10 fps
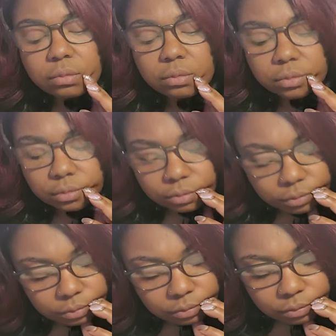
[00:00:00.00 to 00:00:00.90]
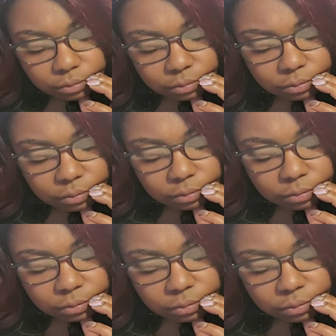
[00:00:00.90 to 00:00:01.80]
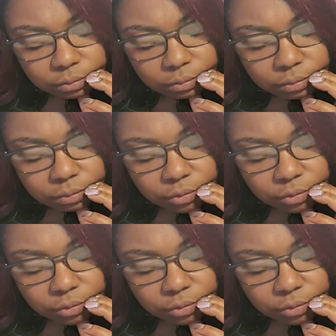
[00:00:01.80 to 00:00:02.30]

No one is speaking in this clip.